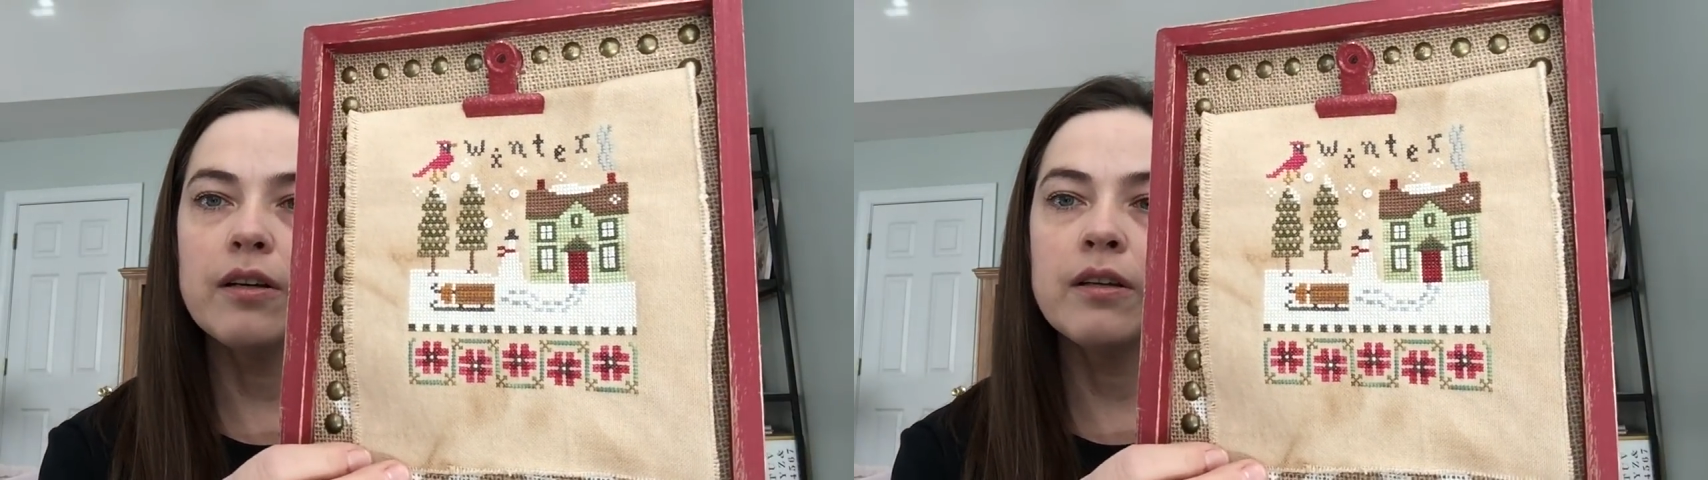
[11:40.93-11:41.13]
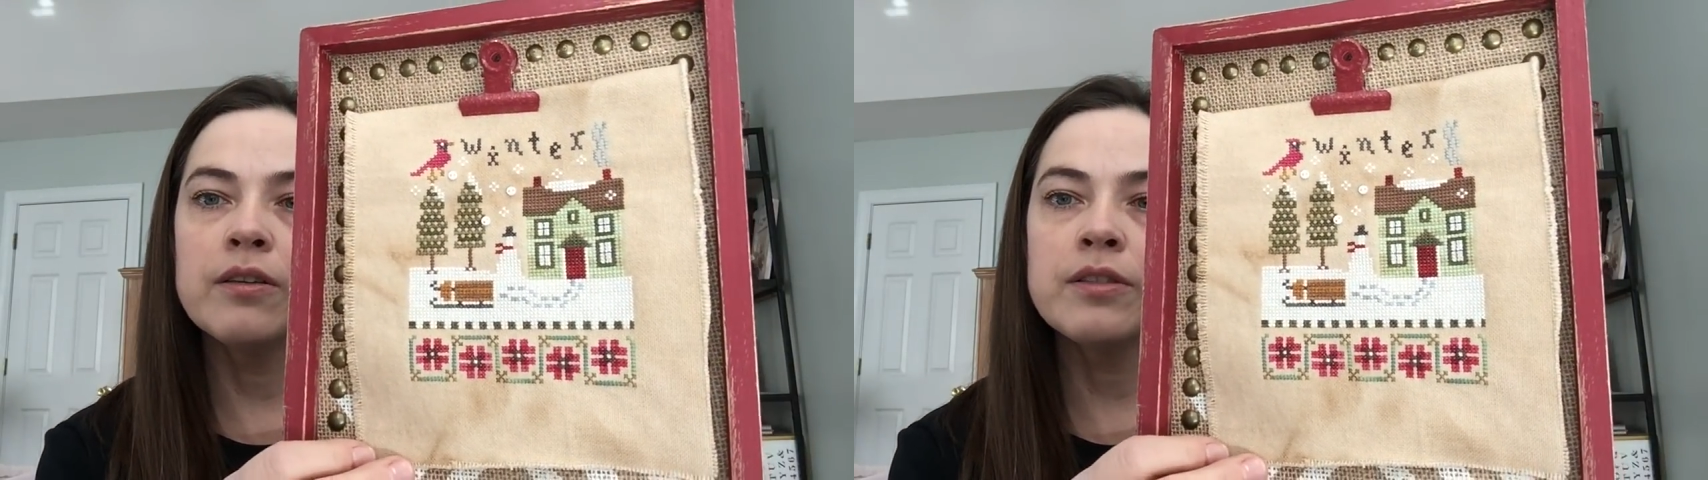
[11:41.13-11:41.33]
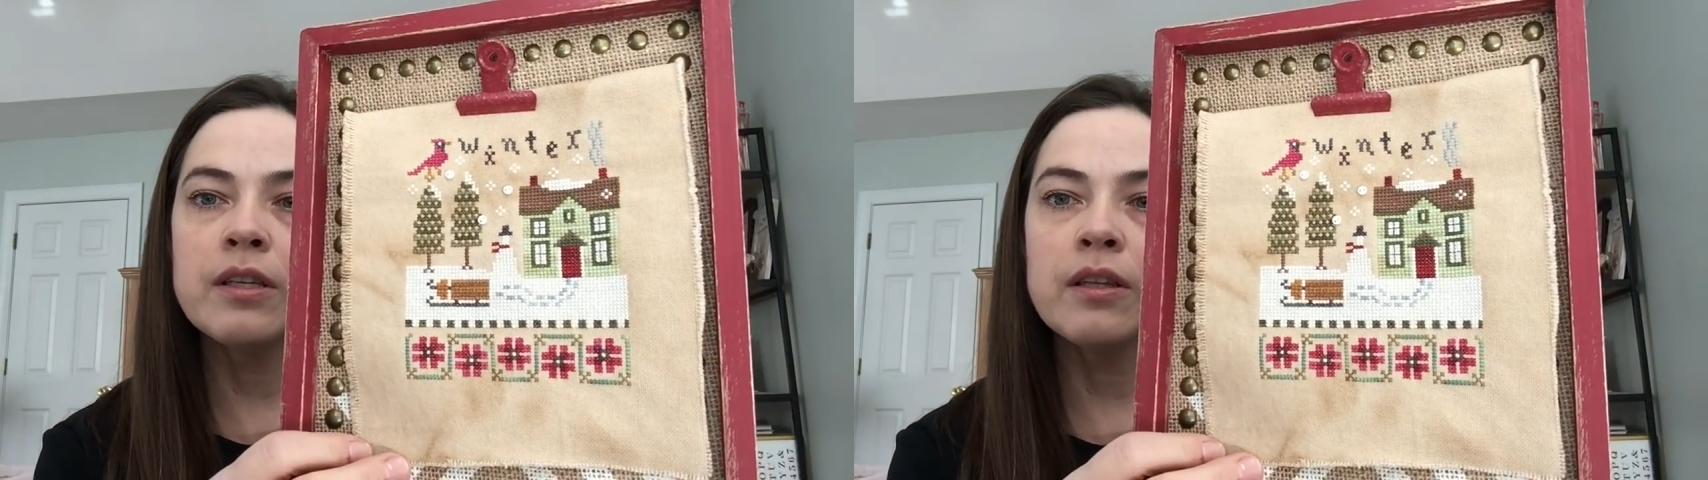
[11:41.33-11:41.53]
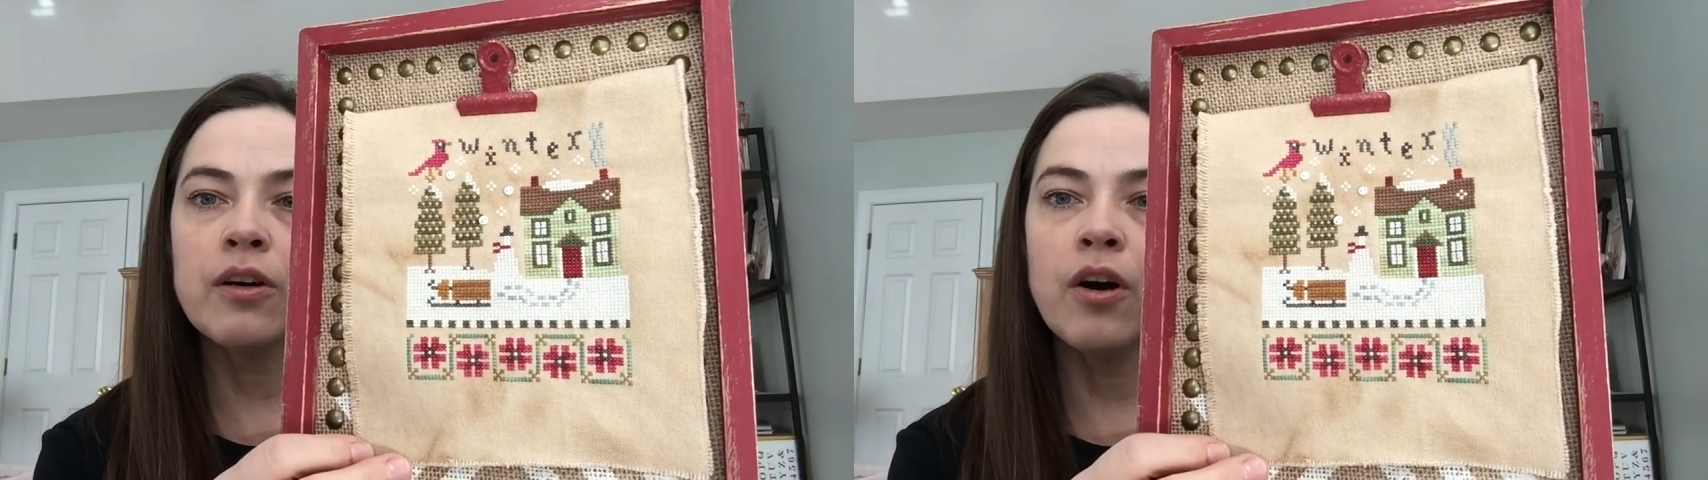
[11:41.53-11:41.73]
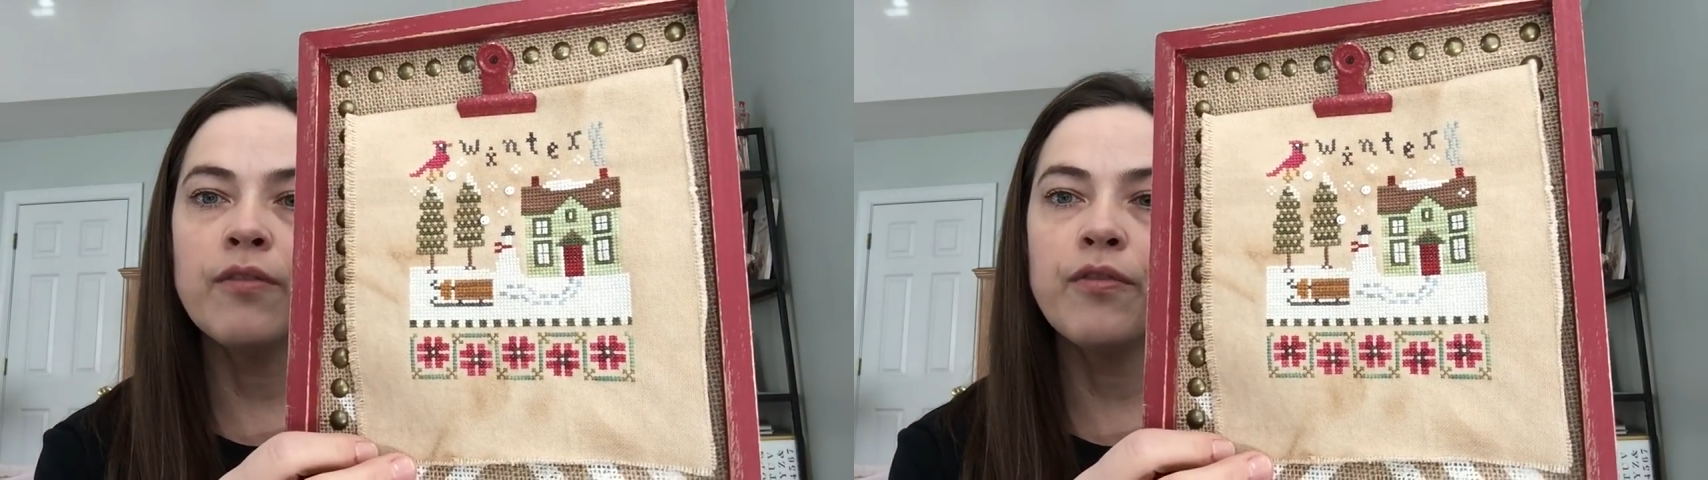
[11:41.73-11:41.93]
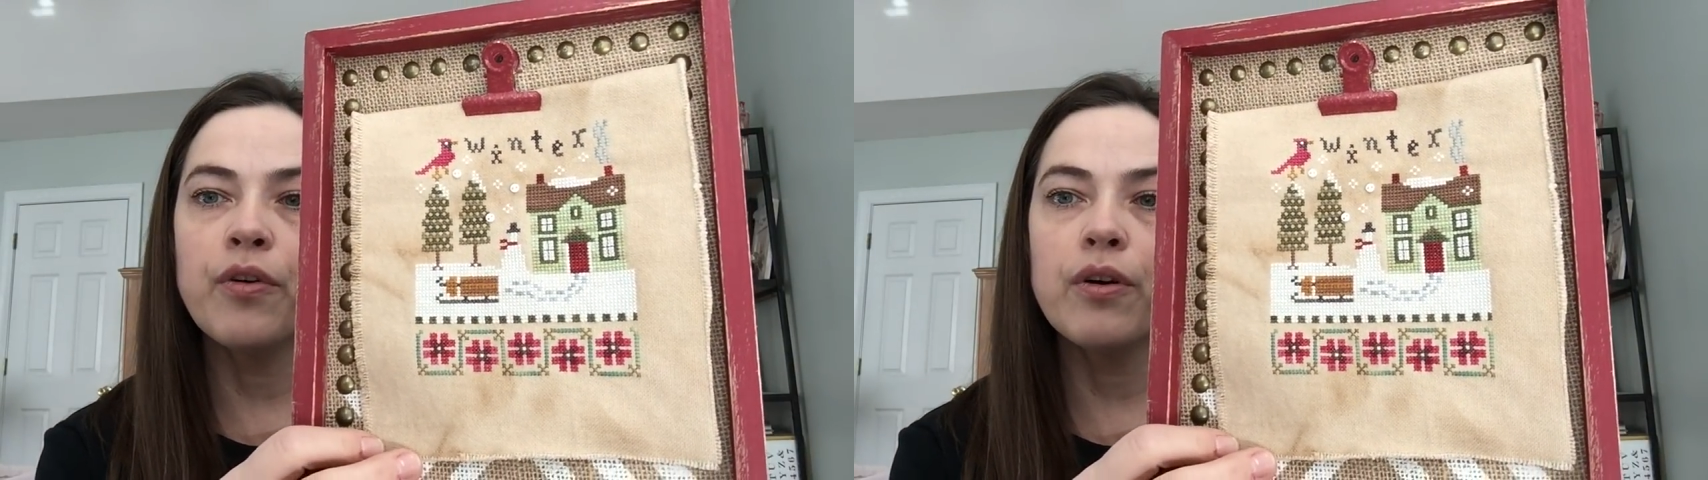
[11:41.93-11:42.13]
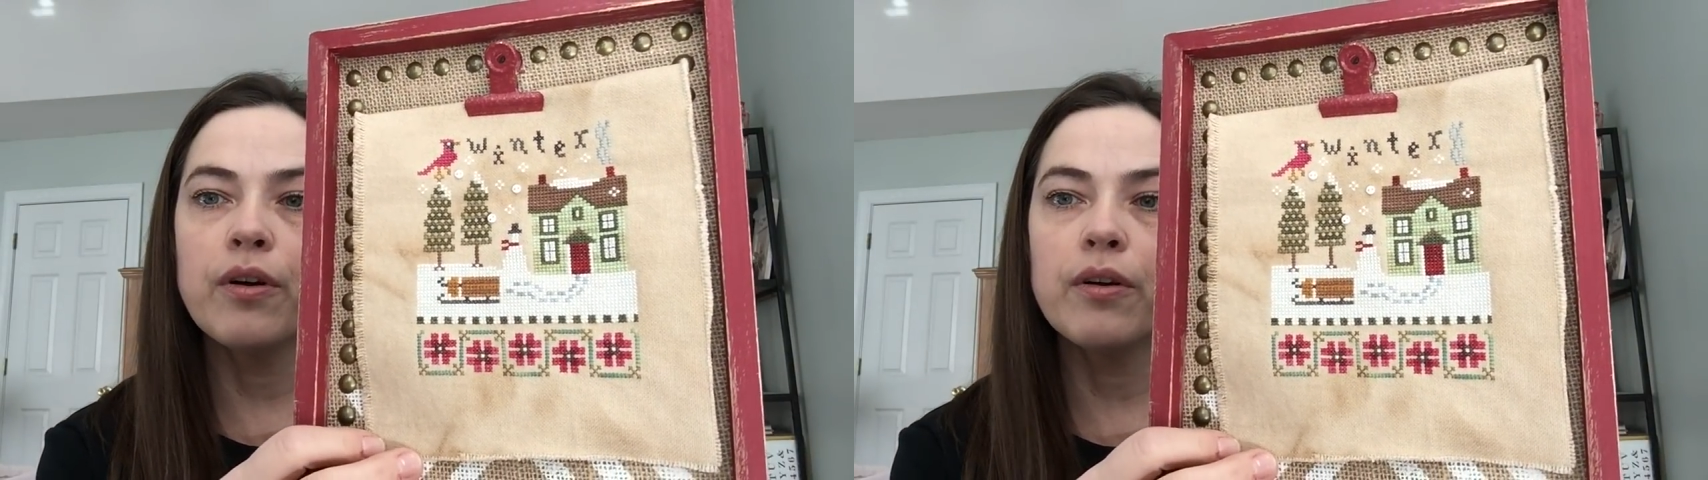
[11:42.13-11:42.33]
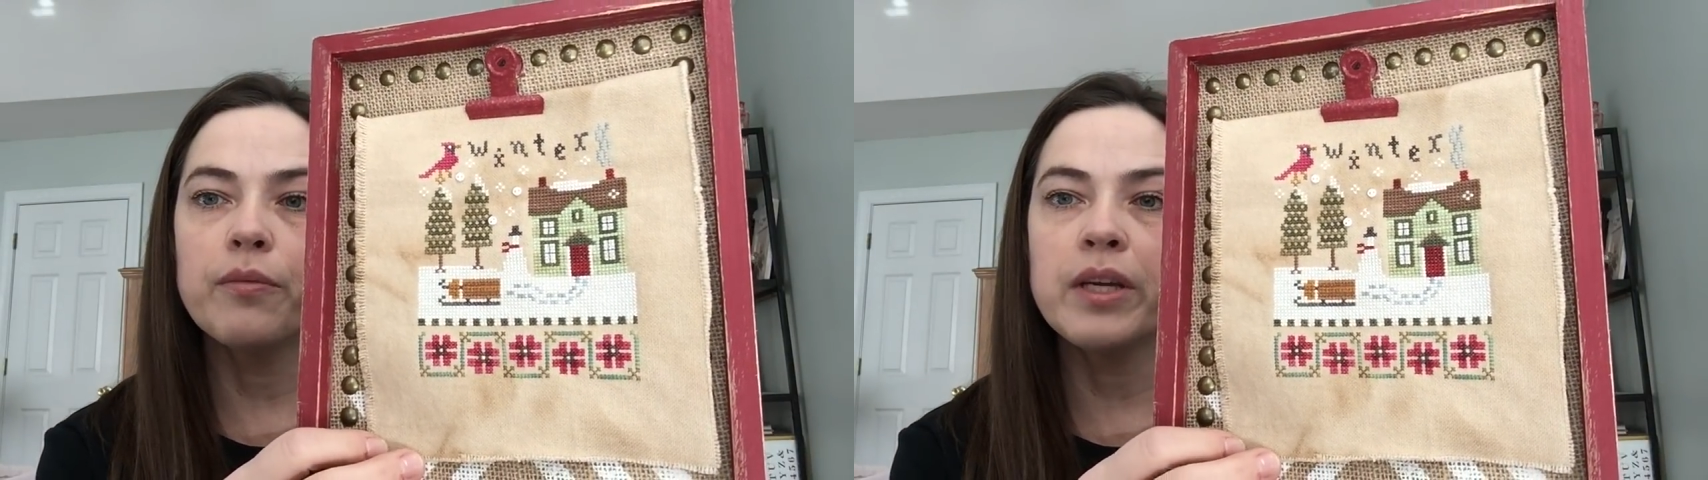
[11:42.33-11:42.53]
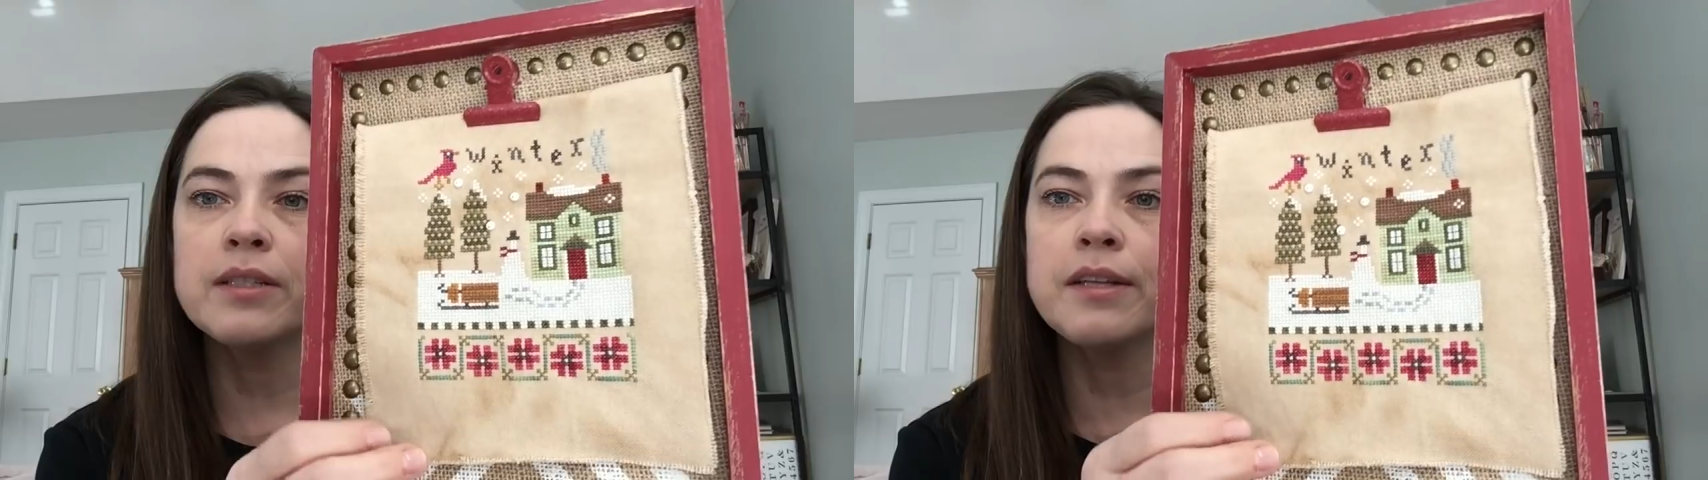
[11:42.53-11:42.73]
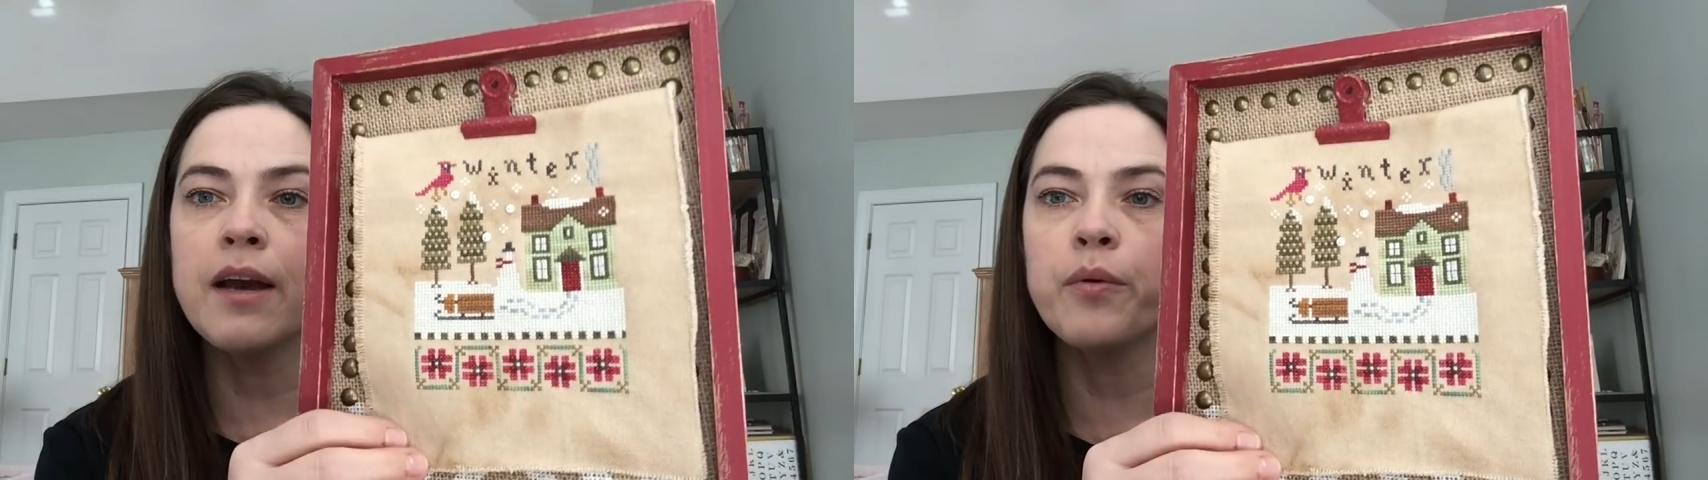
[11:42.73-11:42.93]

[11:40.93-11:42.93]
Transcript: using the called for Weeks Dye